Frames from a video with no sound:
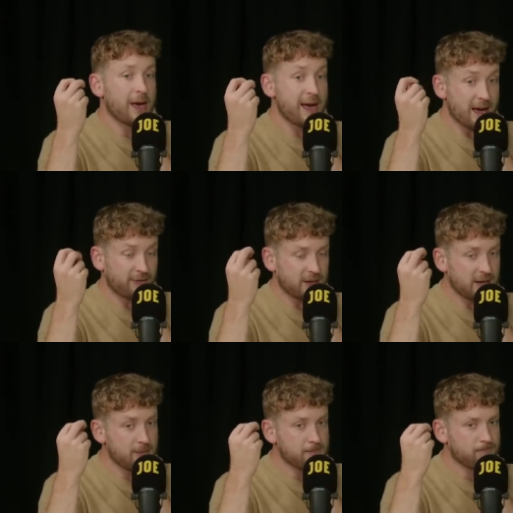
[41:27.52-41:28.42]

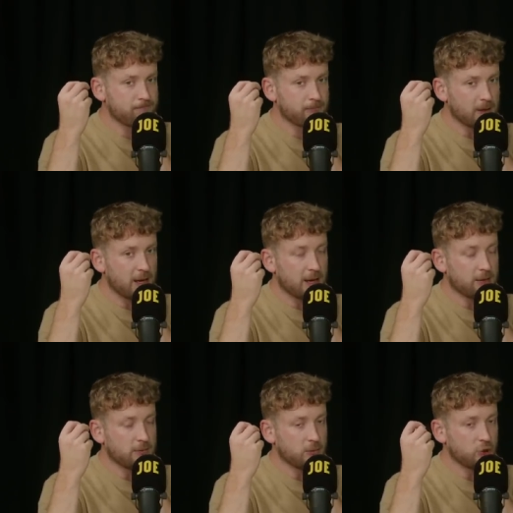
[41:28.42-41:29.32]
AFD
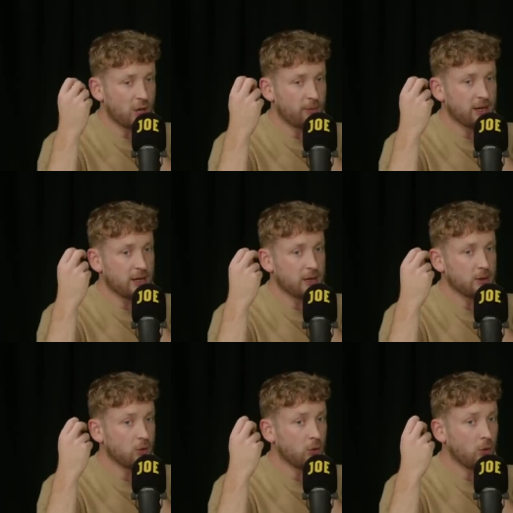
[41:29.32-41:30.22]
in Germany
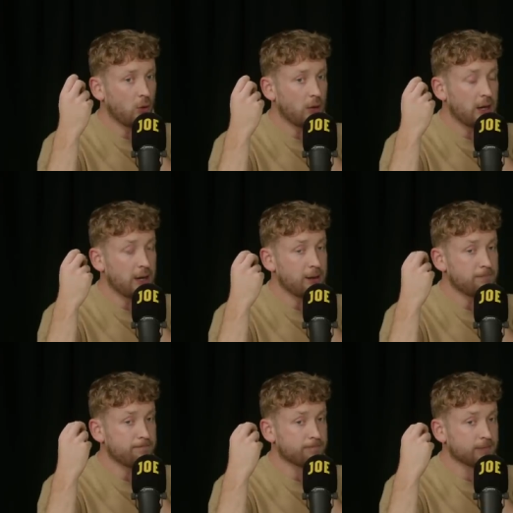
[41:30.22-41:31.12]
or
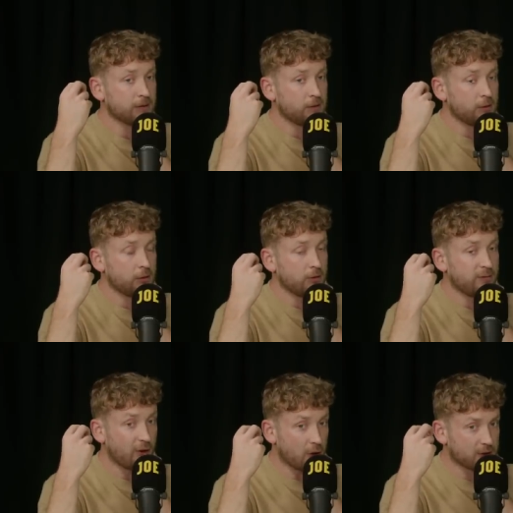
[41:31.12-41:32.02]

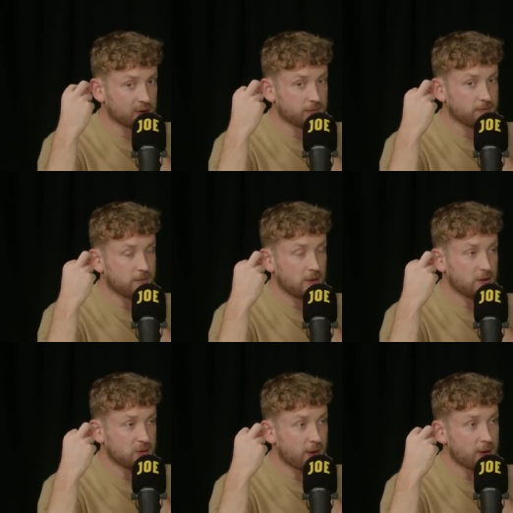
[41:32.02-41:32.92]
Vox
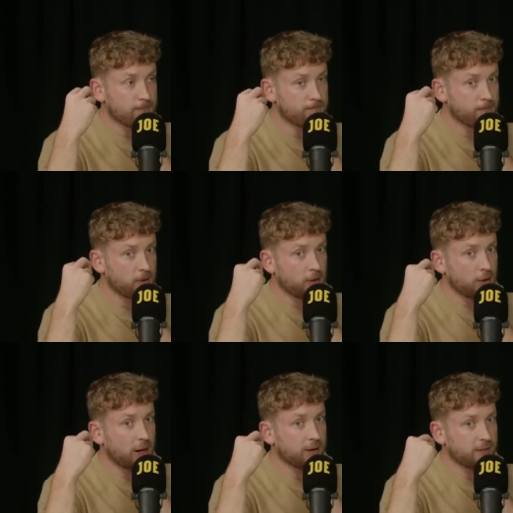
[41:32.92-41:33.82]
in Spain.
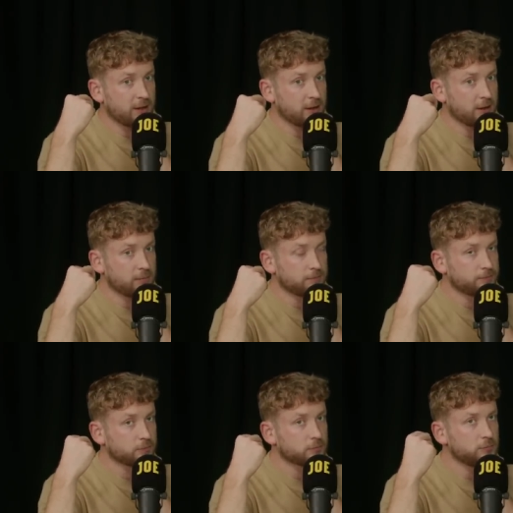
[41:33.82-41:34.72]
I think
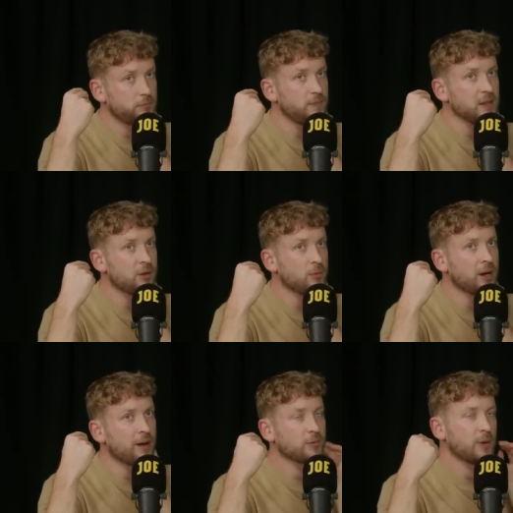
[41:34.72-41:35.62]

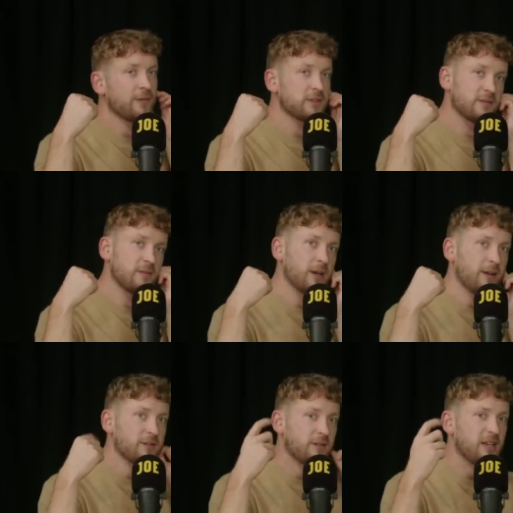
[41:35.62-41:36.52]
we have
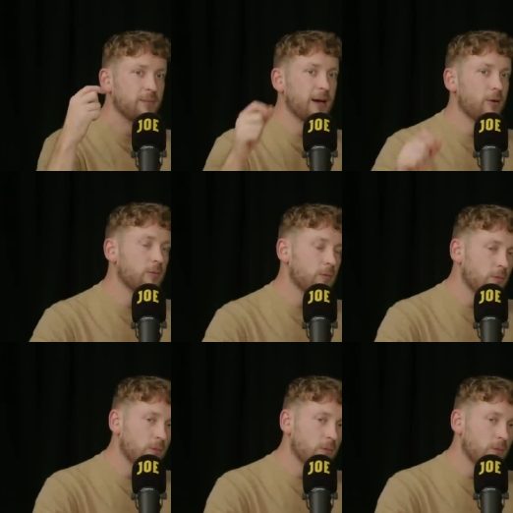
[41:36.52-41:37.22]
to think about